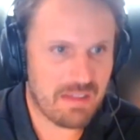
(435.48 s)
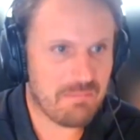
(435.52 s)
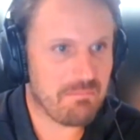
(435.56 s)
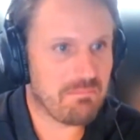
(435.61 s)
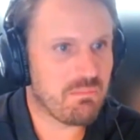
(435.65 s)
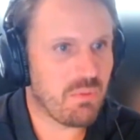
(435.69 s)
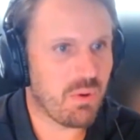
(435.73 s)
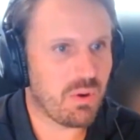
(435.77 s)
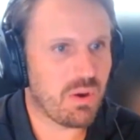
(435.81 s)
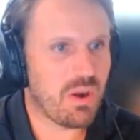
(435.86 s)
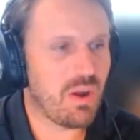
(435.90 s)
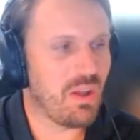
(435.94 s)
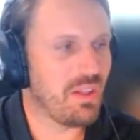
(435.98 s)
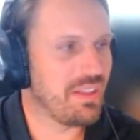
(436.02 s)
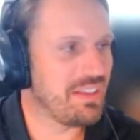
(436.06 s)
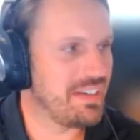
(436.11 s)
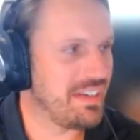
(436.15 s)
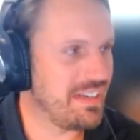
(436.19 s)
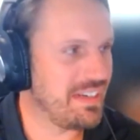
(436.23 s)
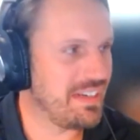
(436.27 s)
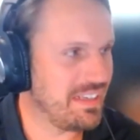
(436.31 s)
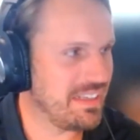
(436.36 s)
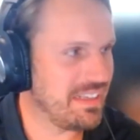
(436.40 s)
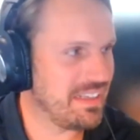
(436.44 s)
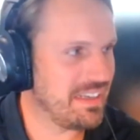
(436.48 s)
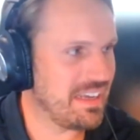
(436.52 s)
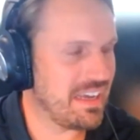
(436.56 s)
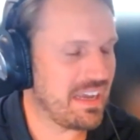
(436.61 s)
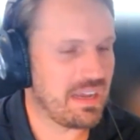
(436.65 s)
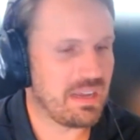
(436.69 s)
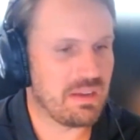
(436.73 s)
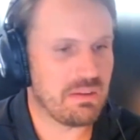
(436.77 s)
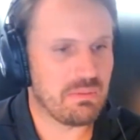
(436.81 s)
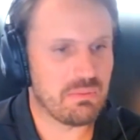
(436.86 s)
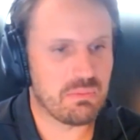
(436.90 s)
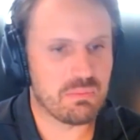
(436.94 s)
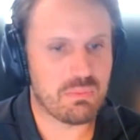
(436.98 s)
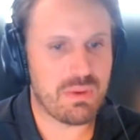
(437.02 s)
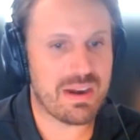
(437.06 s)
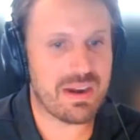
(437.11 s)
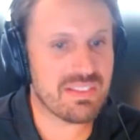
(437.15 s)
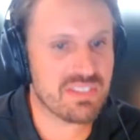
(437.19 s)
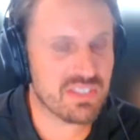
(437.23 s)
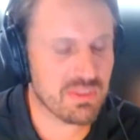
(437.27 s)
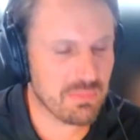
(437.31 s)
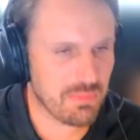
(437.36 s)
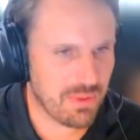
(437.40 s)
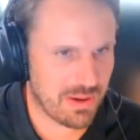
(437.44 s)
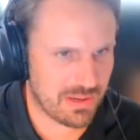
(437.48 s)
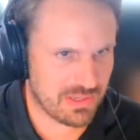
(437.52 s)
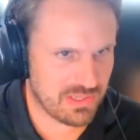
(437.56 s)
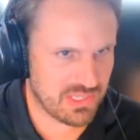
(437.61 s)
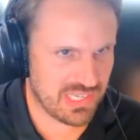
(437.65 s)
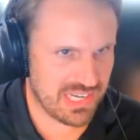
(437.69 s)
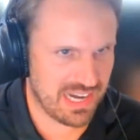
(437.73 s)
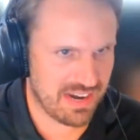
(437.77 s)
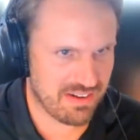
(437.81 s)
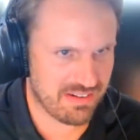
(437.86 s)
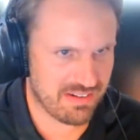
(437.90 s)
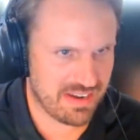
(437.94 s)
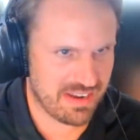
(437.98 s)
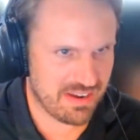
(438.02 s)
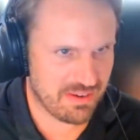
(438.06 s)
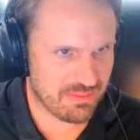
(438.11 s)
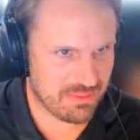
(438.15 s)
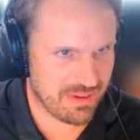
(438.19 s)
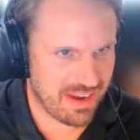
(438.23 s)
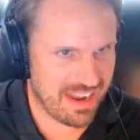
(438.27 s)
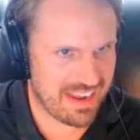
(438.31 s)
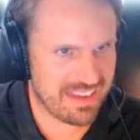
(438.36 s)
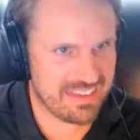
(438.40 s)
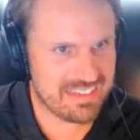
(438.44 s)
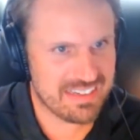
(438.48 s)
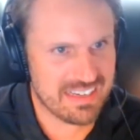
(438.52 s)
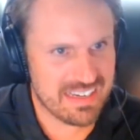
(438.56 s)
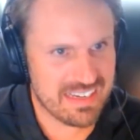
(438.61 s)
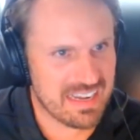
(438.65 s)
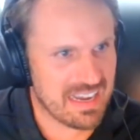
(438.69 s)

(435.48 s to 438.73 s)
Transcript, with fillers: we'll call it a ransomware scenario, right?